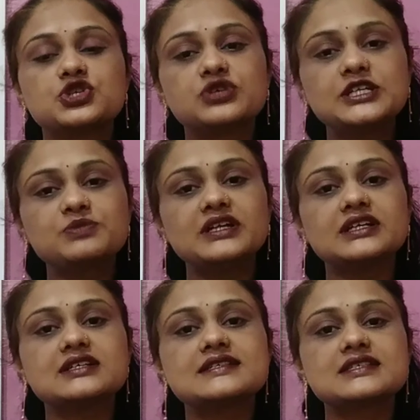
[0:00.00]
Treatment
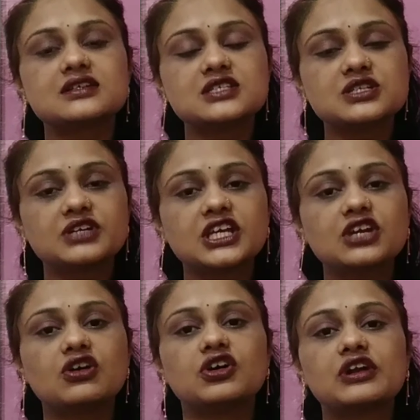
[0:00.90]
is
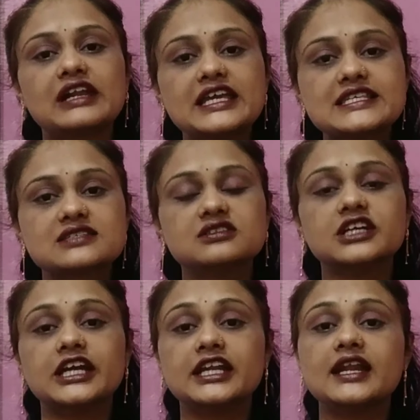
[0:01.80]
surgery or laser
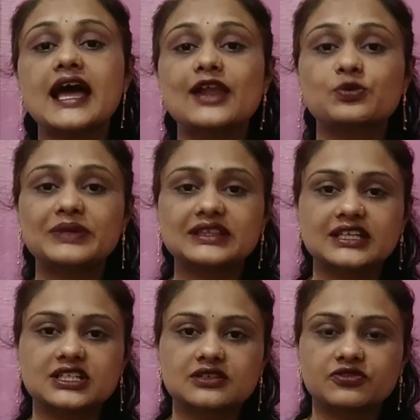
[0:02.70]
in
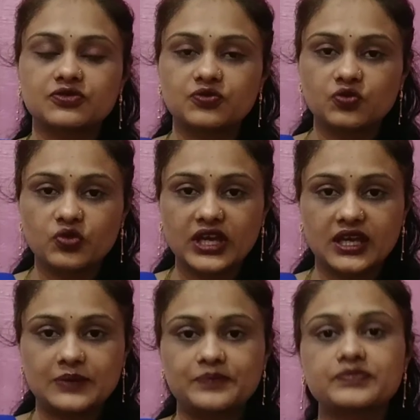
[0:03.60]
allopathic
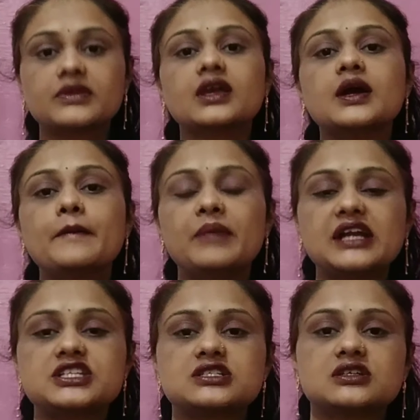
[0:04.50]
way.
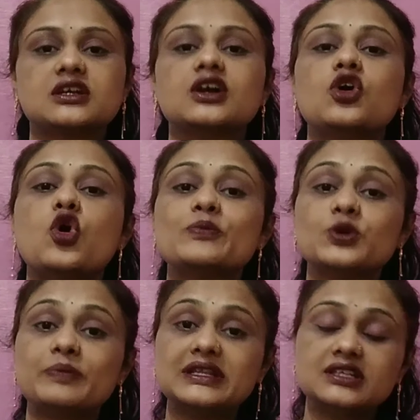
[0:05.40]
But
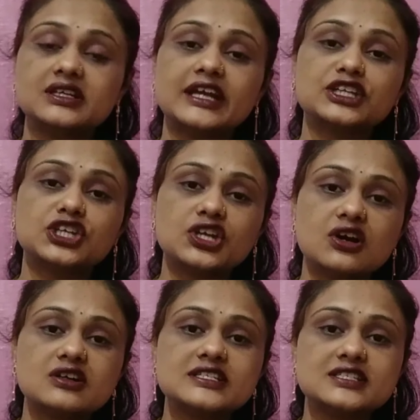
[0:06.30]
homeopathy can
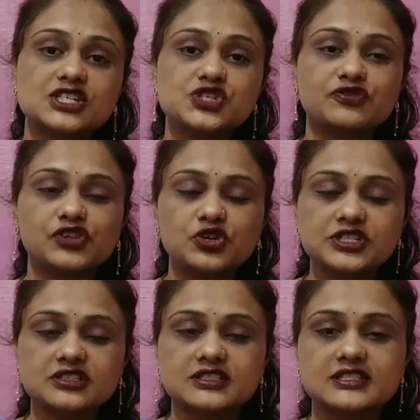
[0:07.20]
cure such
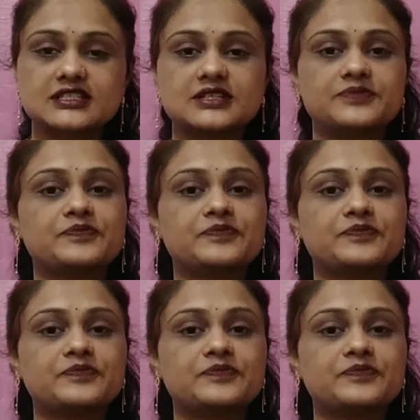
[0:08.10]
floaters.